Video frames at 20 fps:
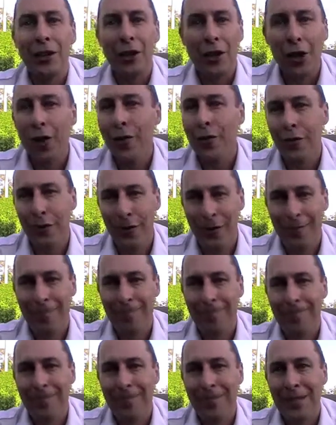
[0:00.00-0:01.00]
Go for it.
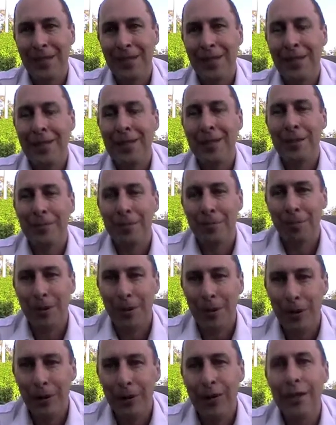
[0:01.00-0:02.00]

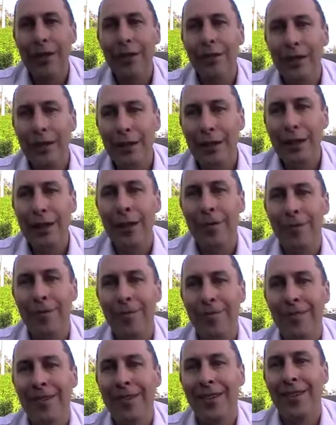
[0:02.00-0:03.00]
Believe in him,
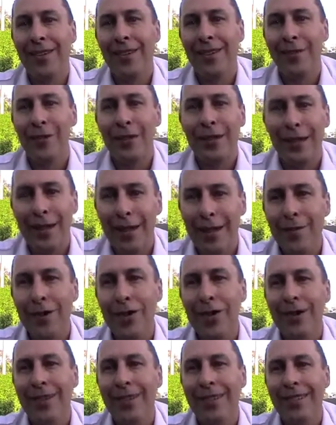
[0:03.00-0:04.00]
for he
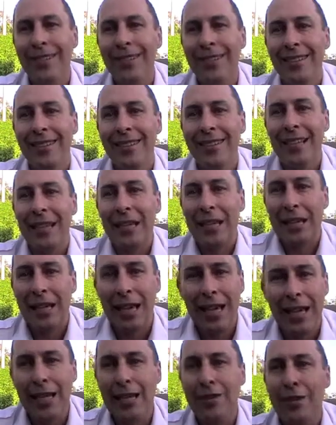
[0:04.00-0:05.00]
loves you, he
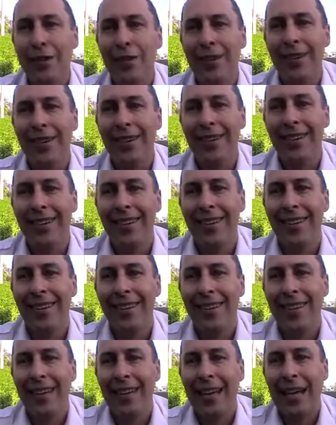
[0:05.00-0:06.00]
cares for you,
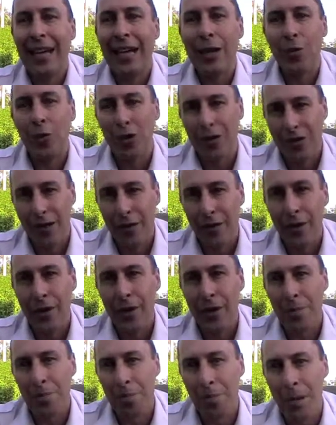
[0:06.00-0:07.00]
and he wants the
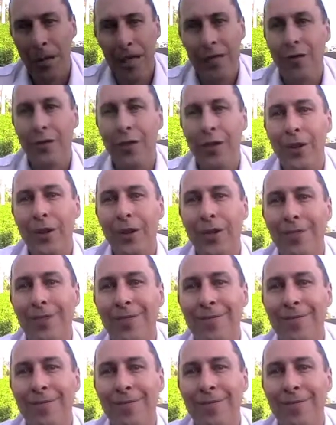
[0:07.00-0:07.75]
very best for you.